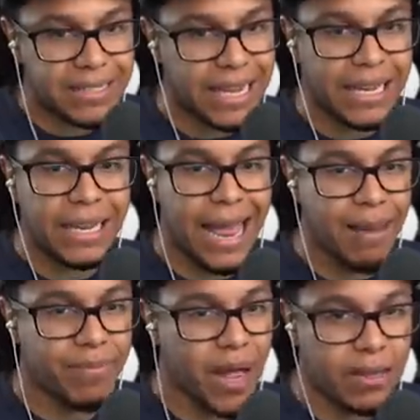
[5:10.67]
second
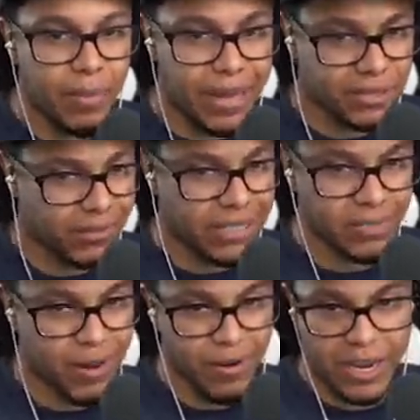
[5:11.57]
lap, not the best race
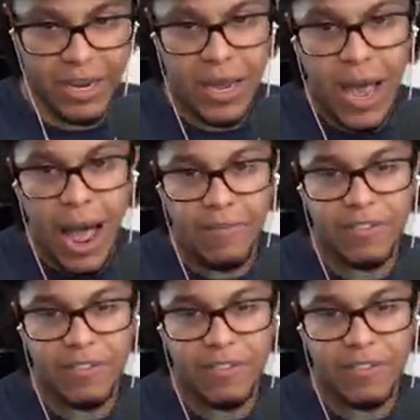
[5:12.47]
period. I've